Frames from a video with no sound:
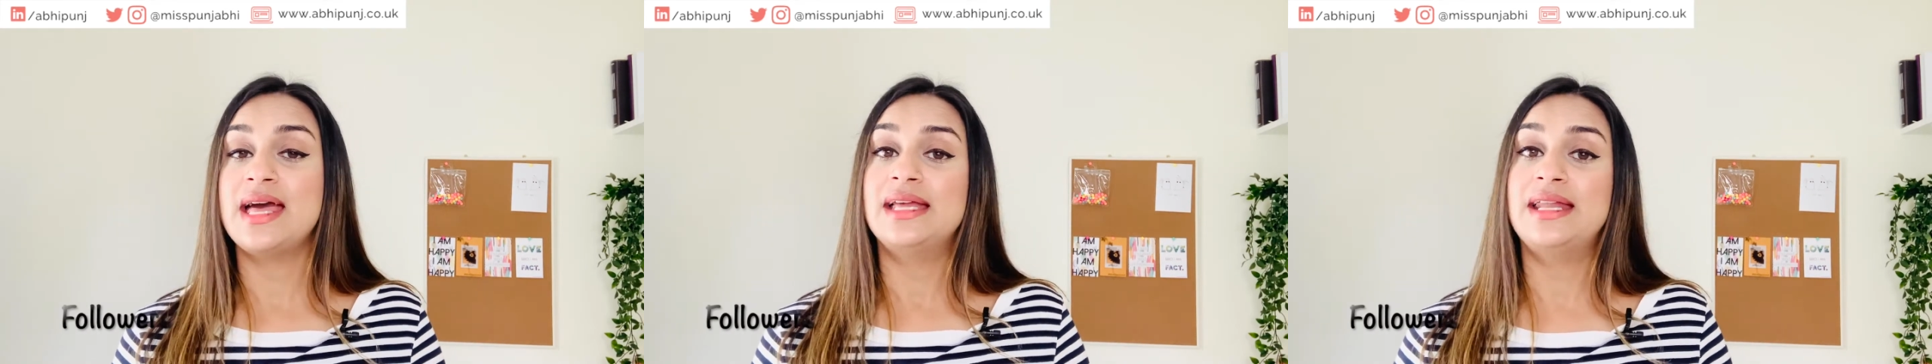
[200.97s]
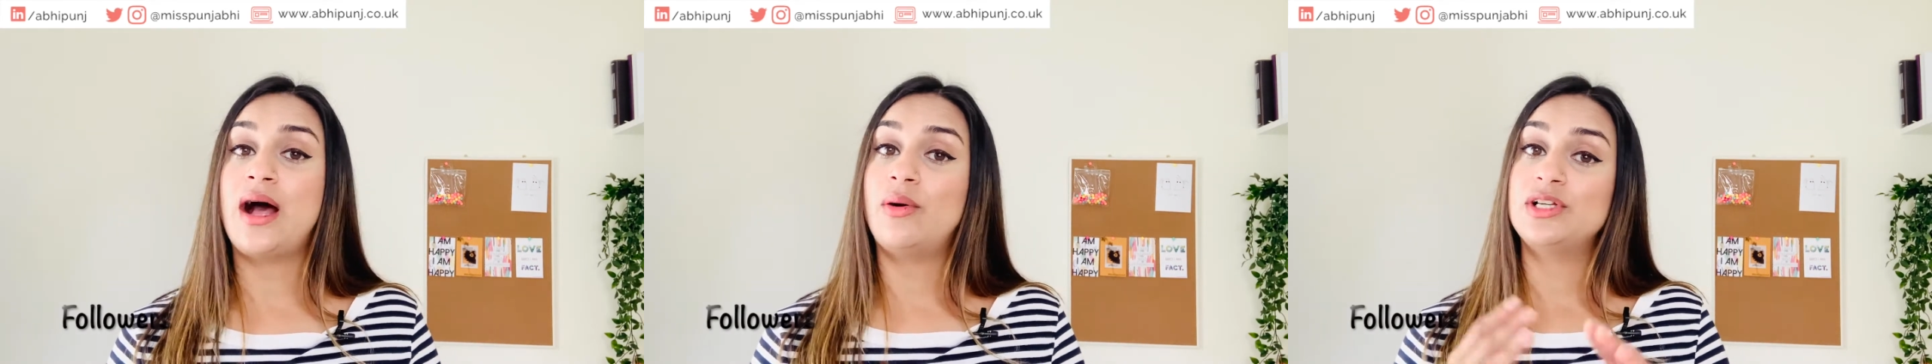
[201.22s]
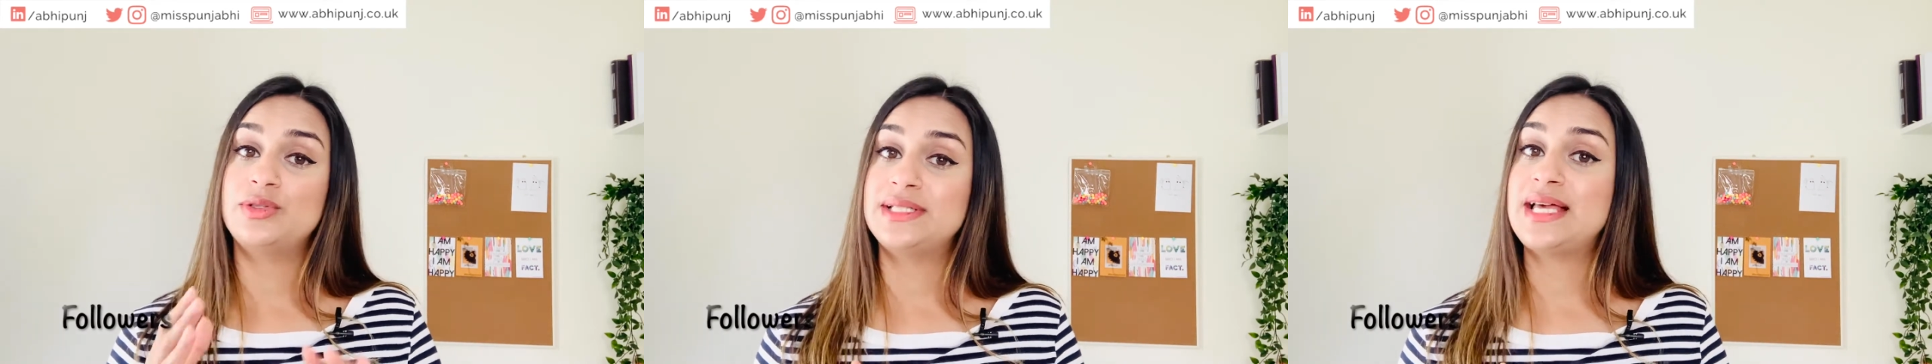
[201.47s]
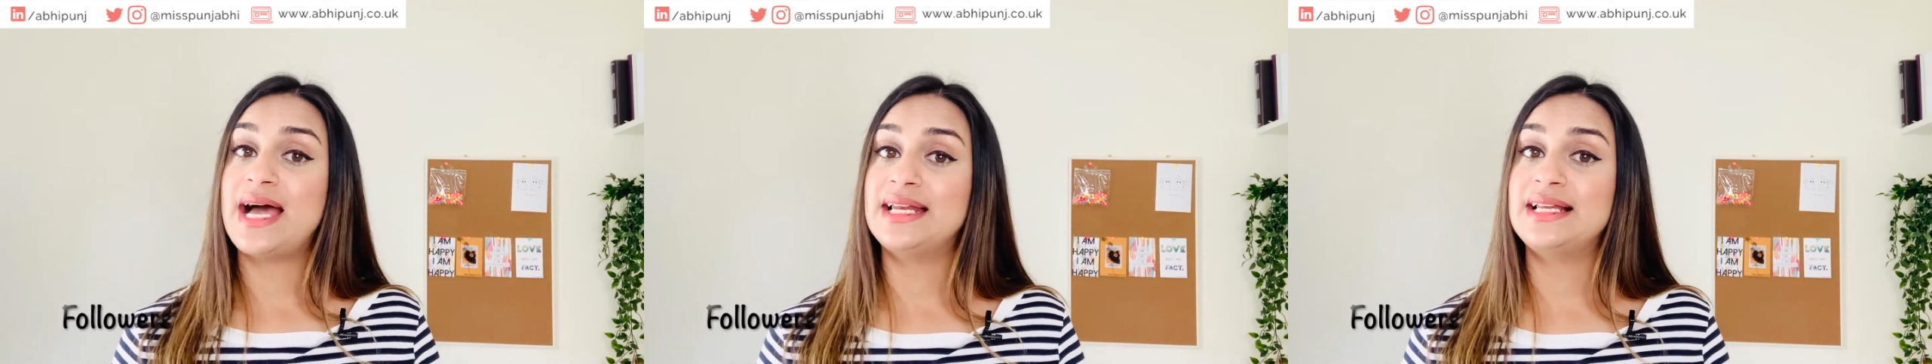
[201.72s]
Now,
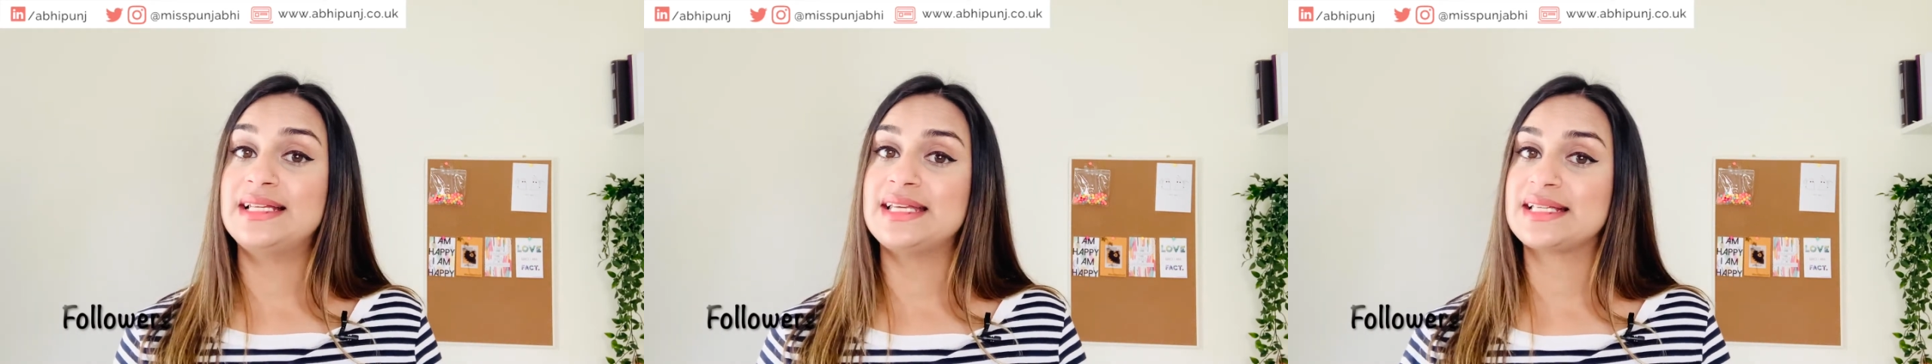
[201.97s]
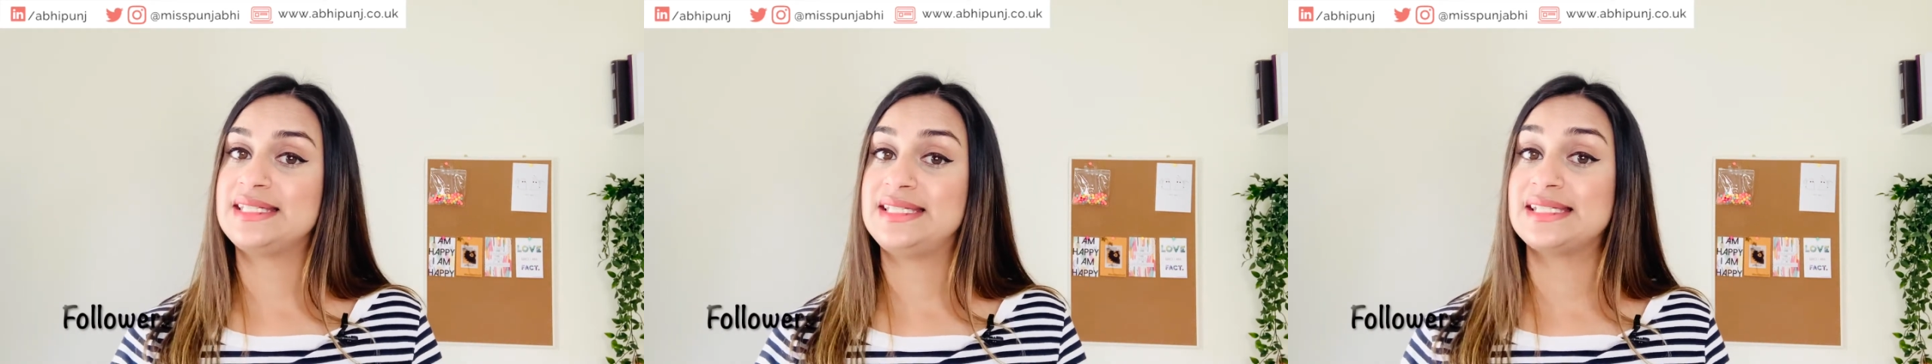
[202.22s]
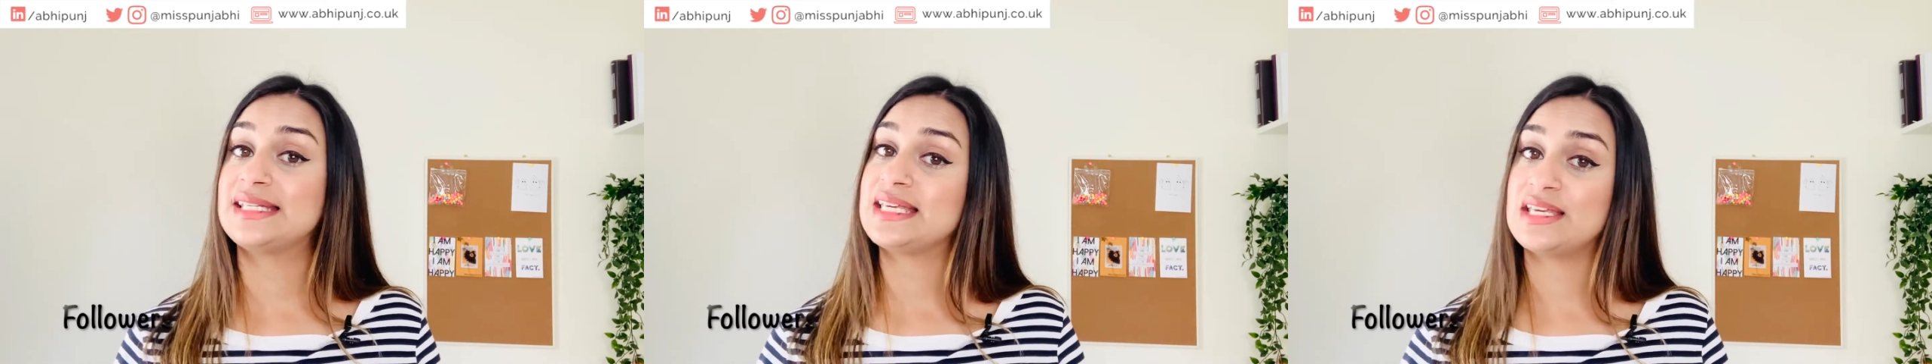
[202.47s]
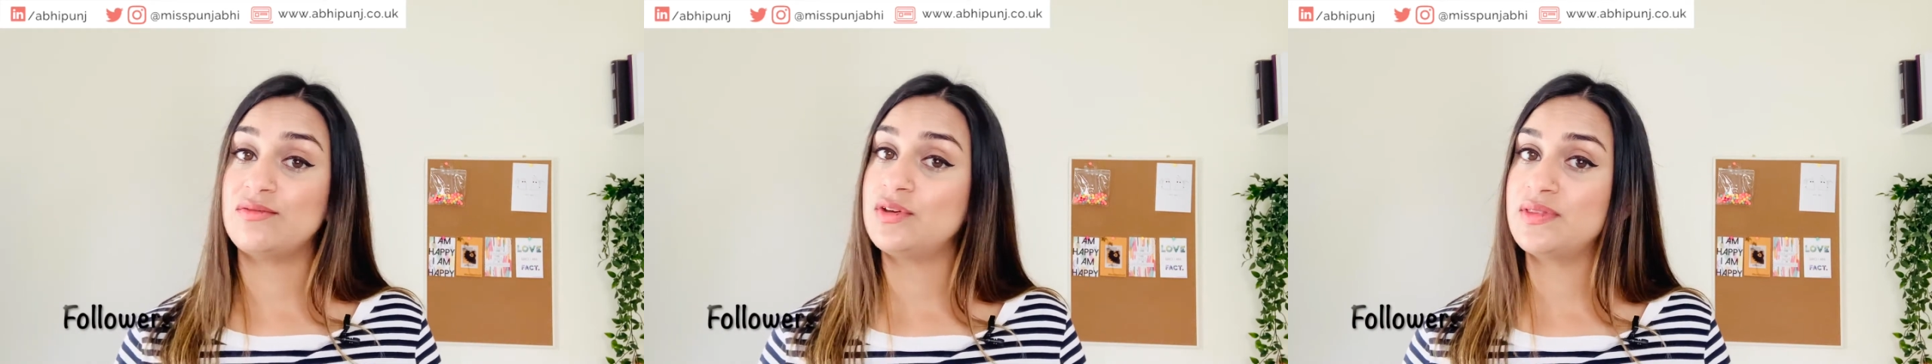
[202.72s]
Twitter Analytics doesn't
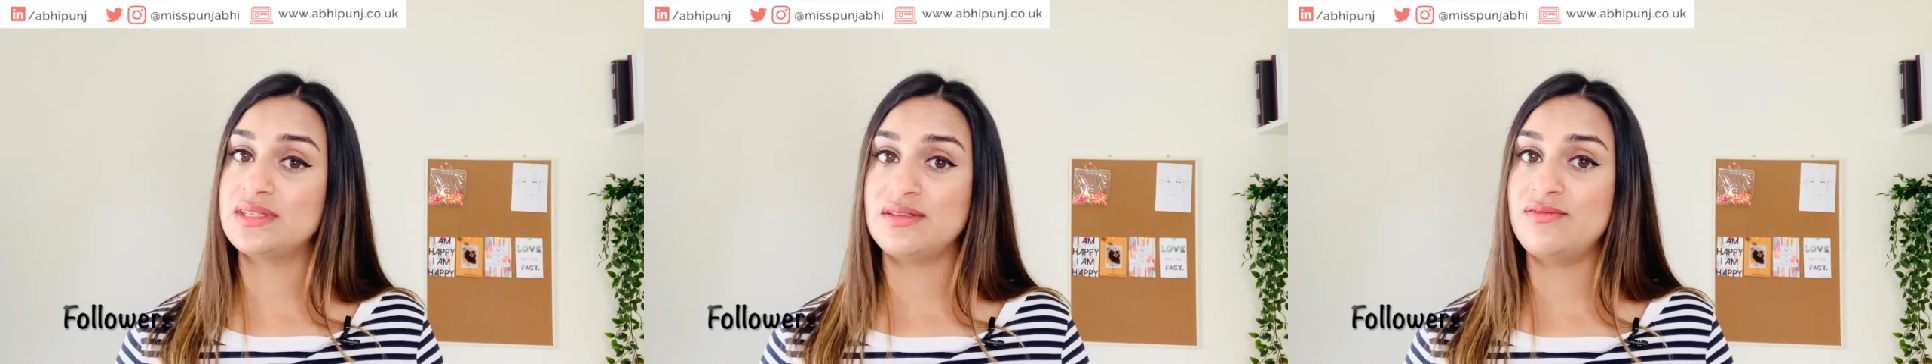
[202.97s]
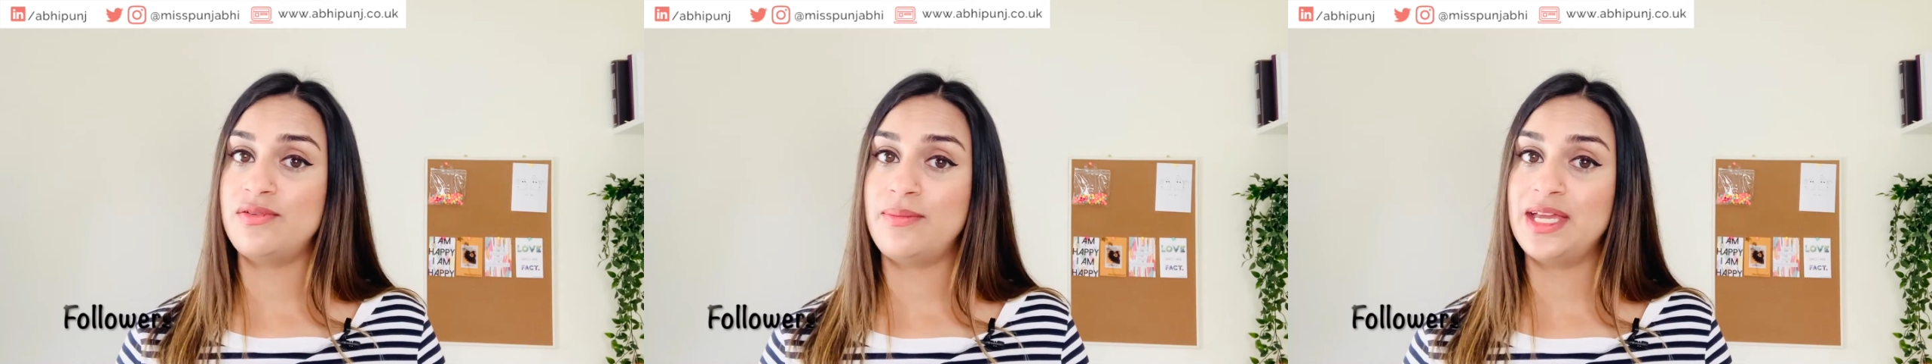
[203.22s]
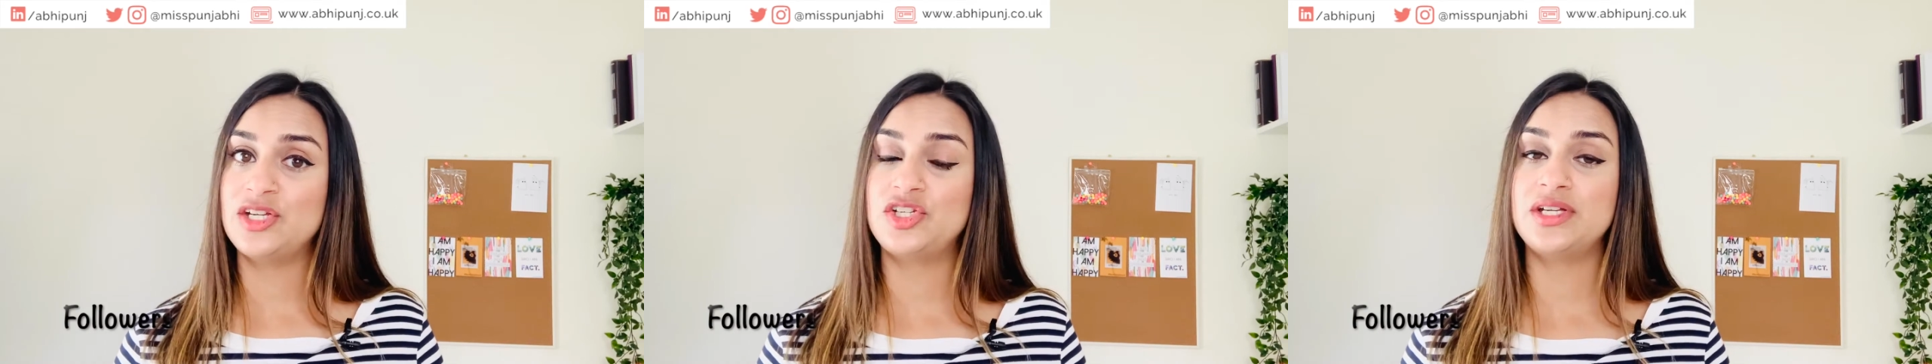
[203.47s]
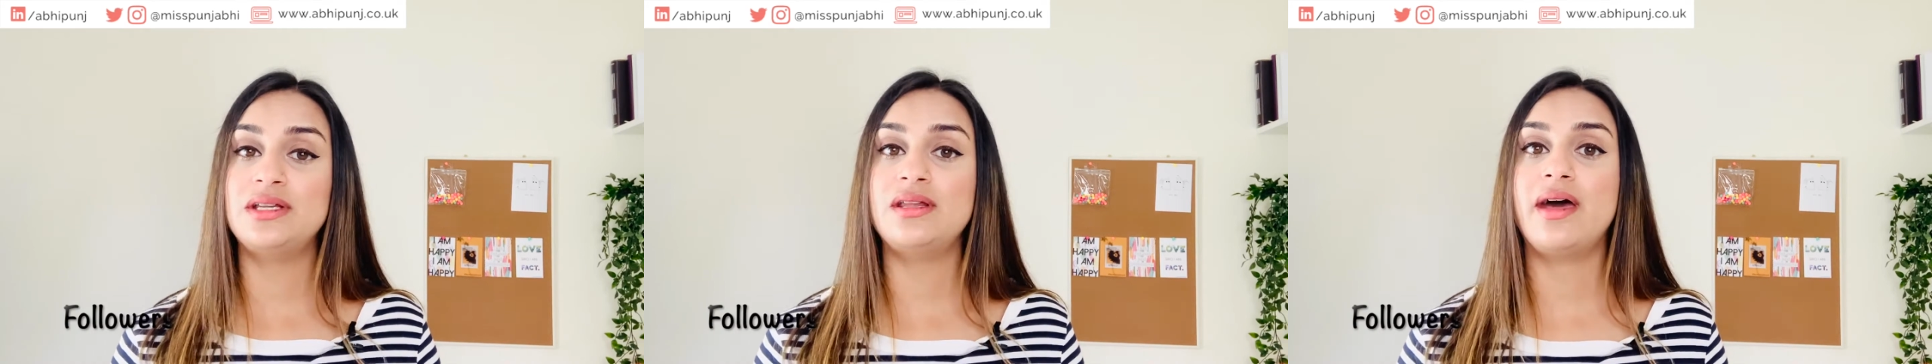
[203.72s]
give you this
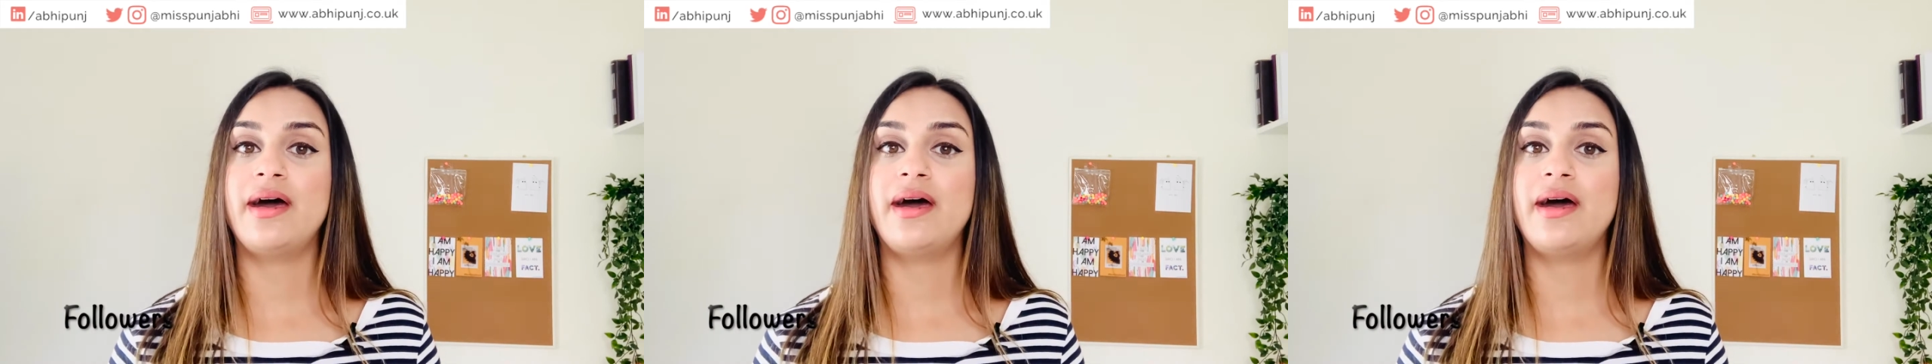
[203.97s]
information.